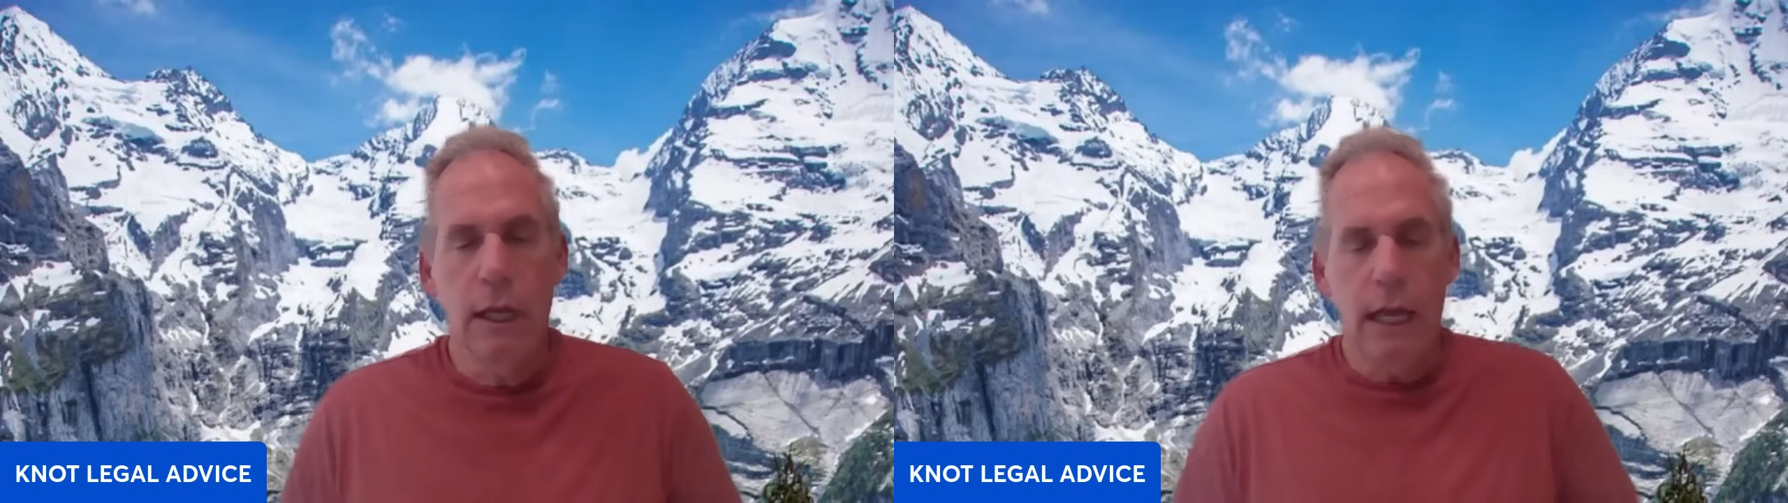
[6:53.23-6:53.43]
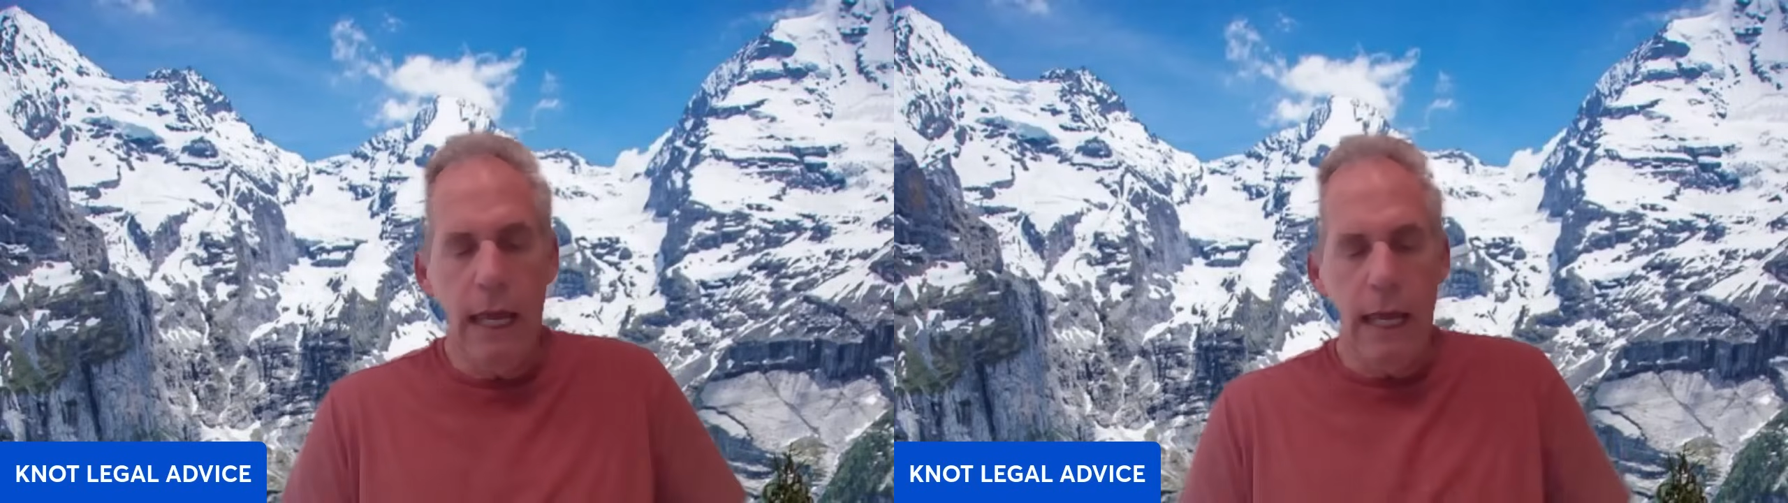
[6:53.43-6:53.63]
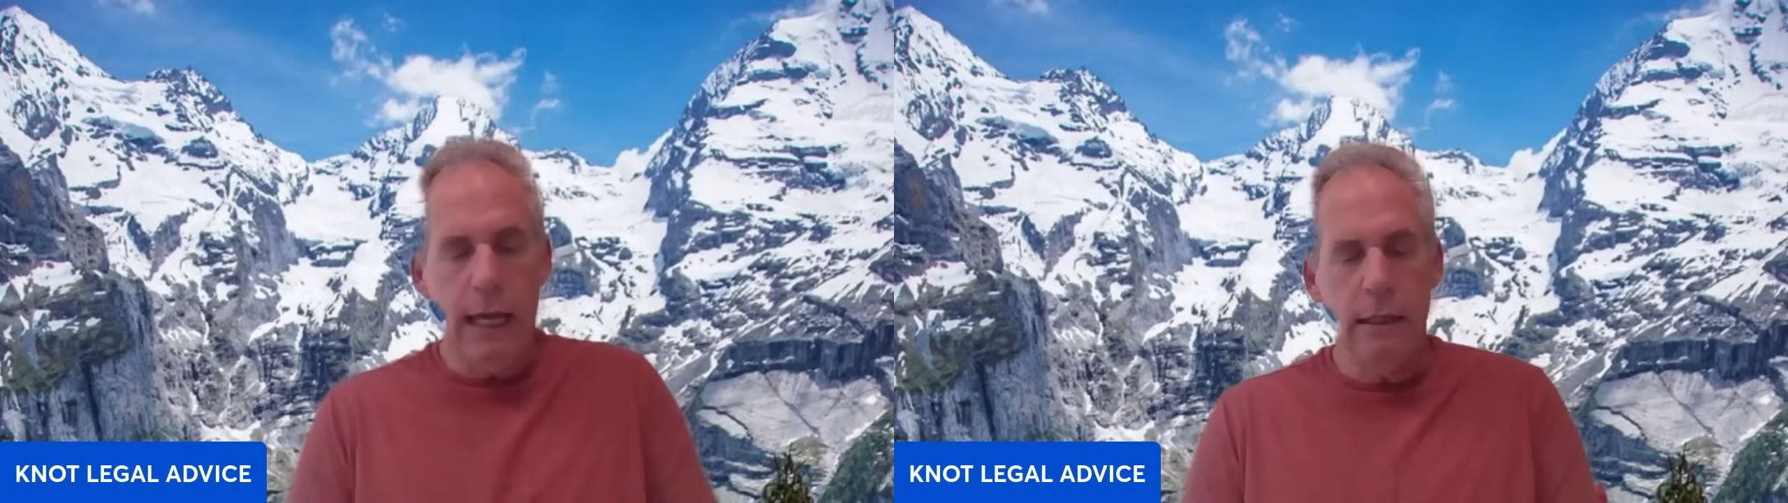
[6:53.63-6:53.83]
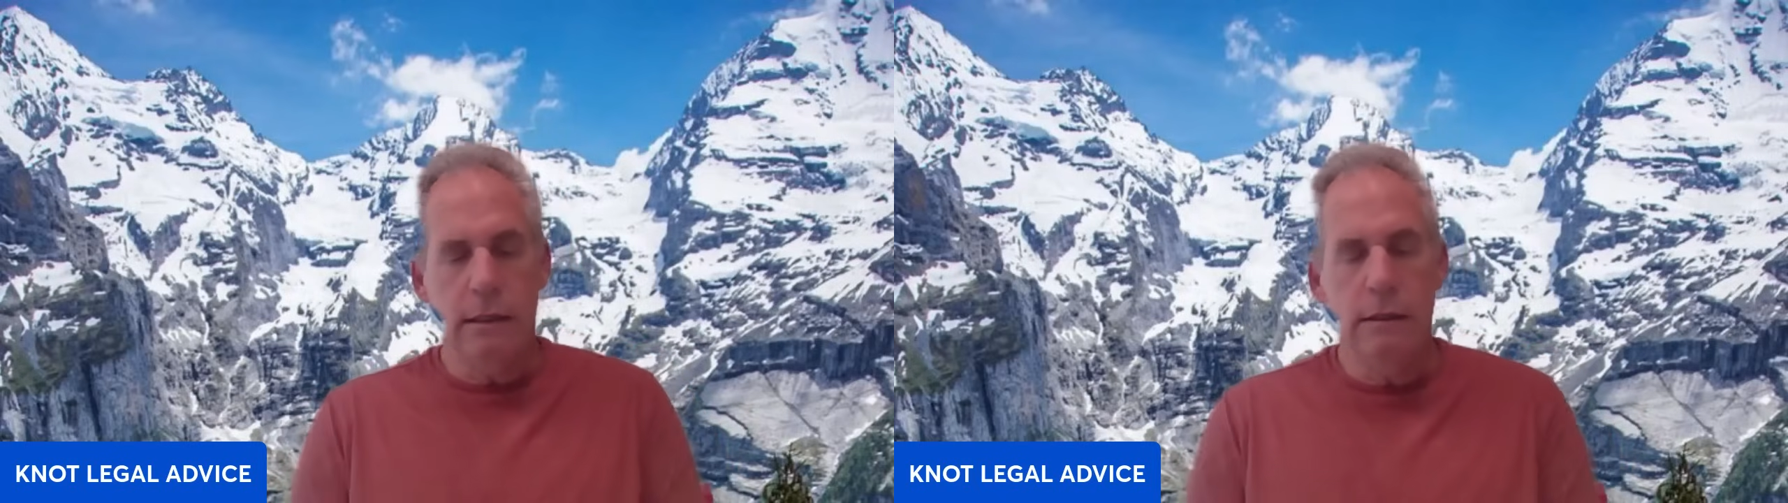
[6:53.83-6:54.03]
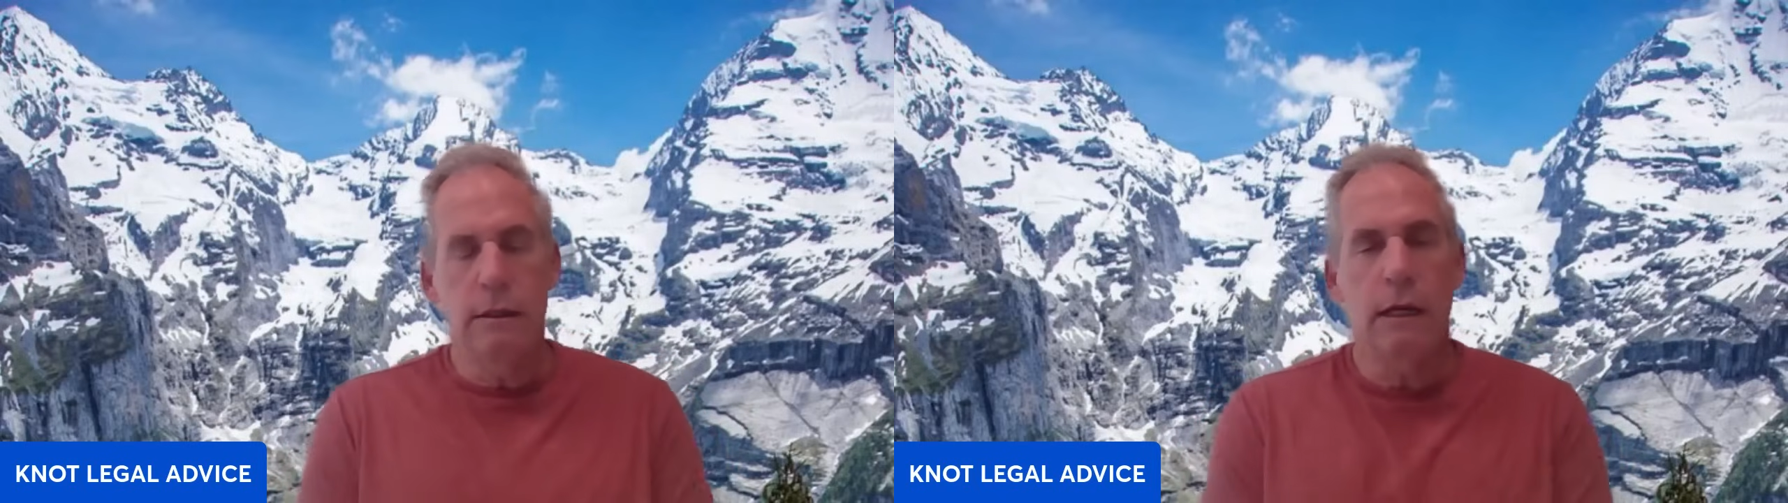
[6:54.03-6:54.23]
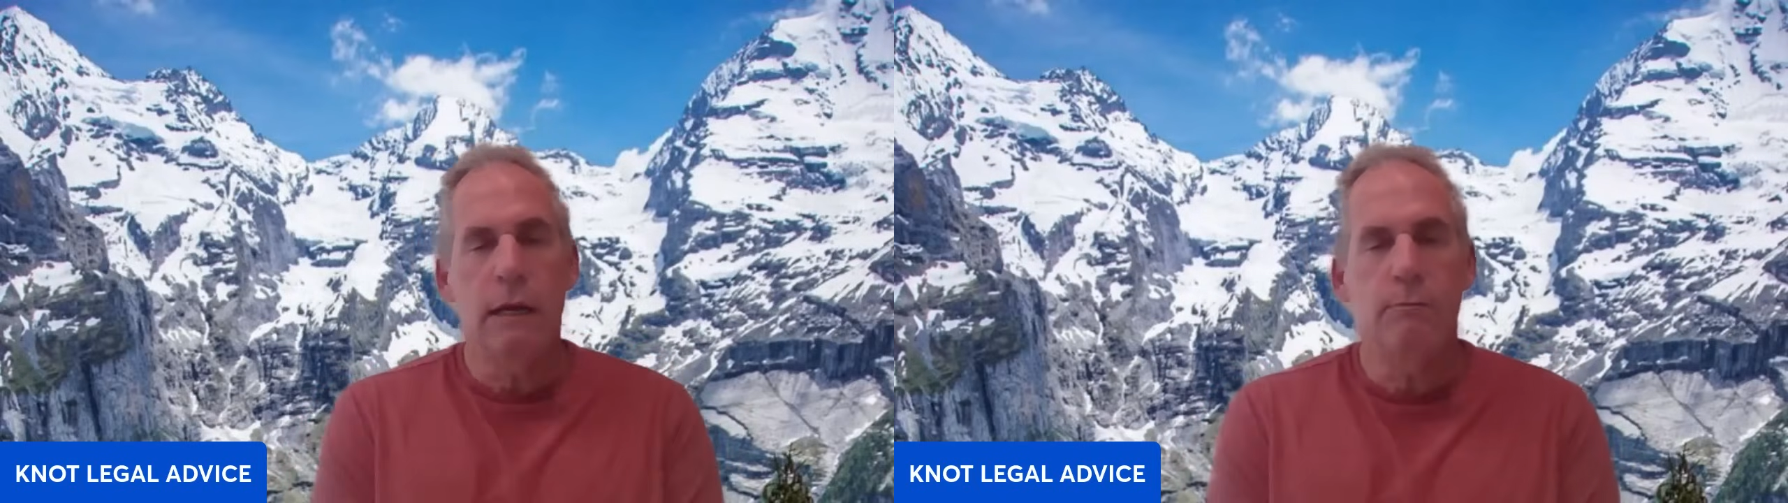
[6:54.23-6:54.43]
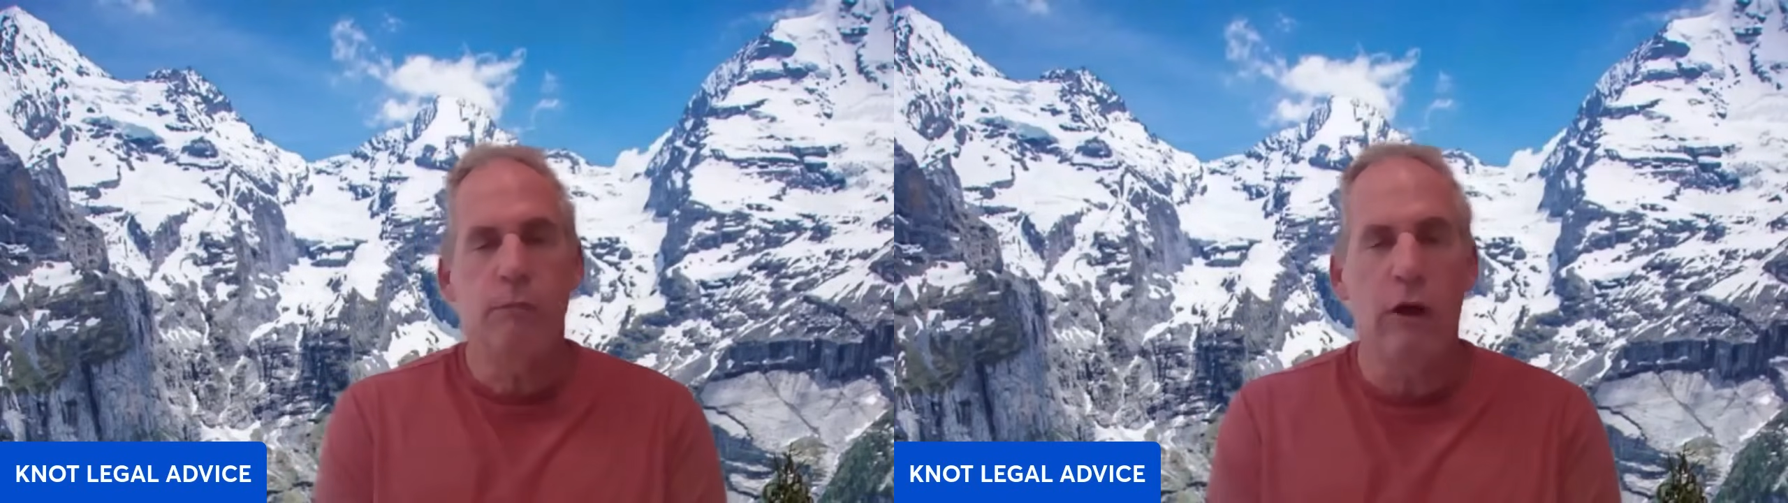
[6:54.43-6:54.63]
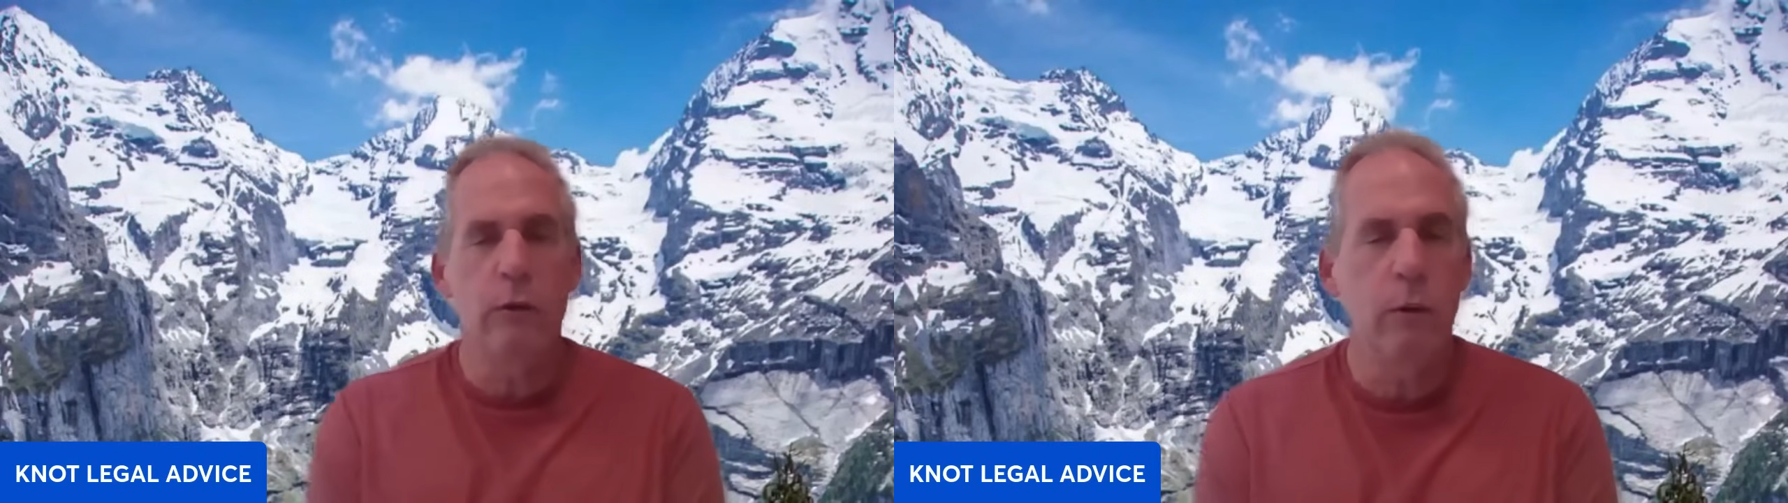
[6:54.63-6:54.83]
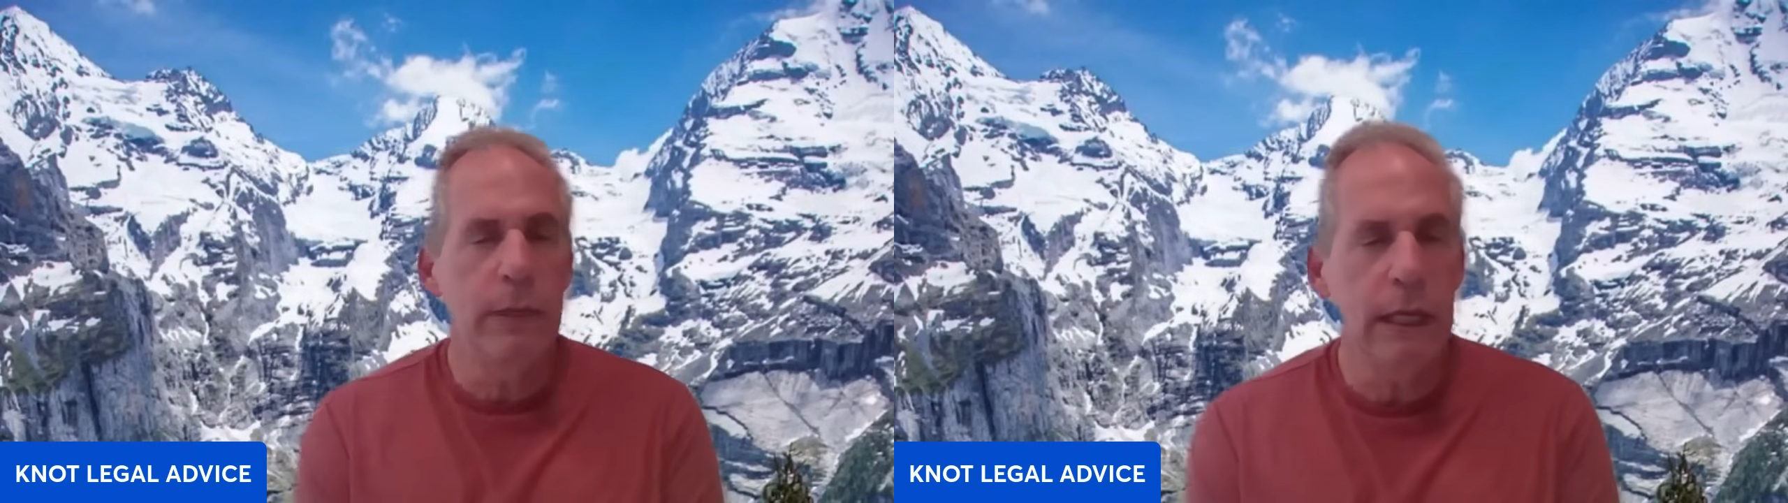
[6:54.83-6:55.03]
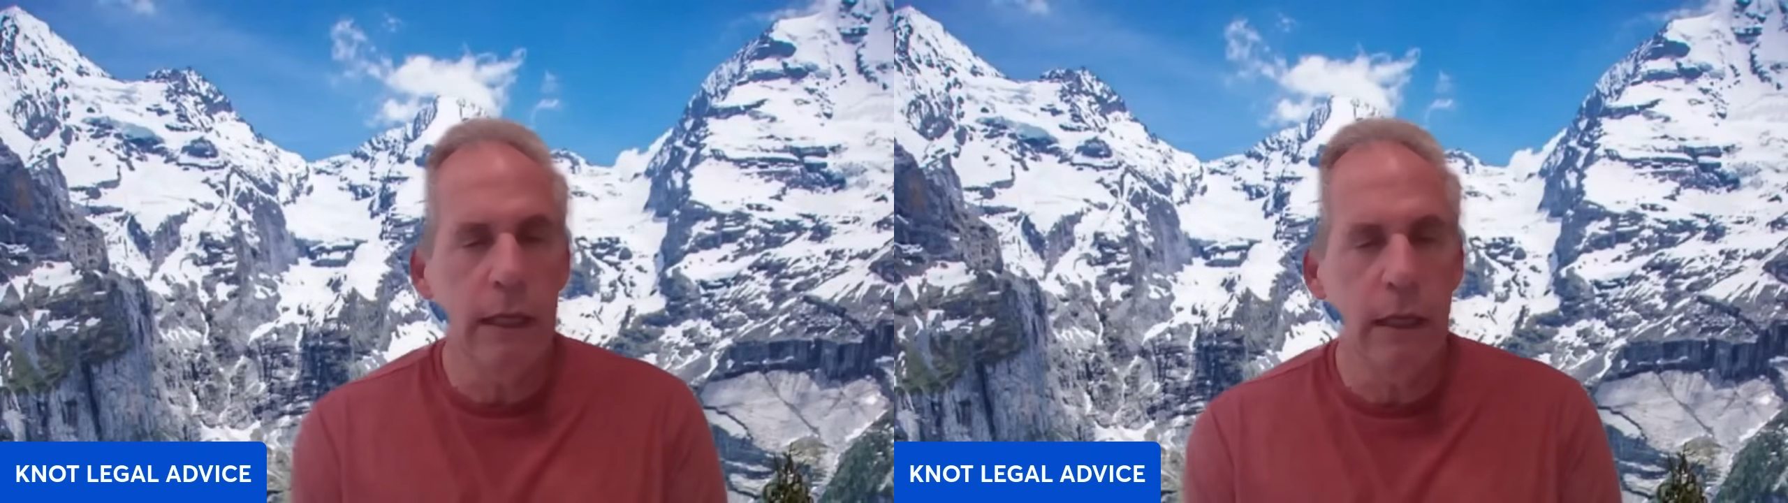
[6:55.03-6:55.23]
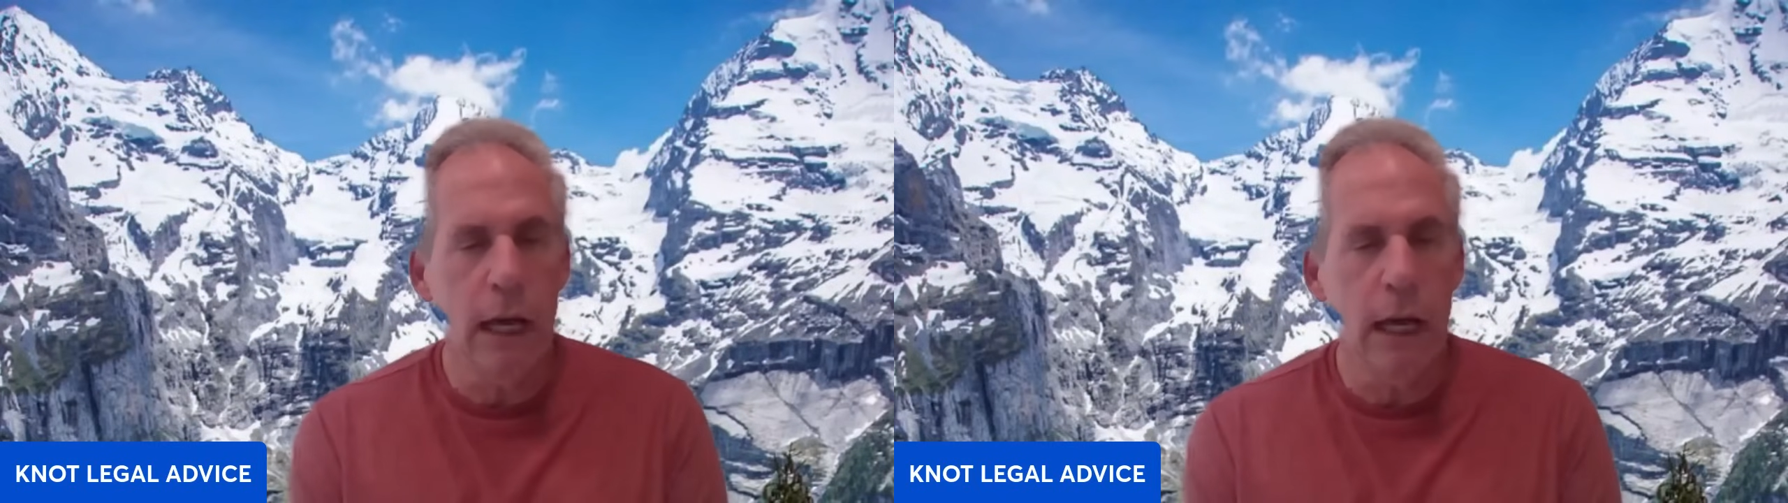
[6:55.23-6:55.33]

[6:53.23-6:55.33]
and there it probably will be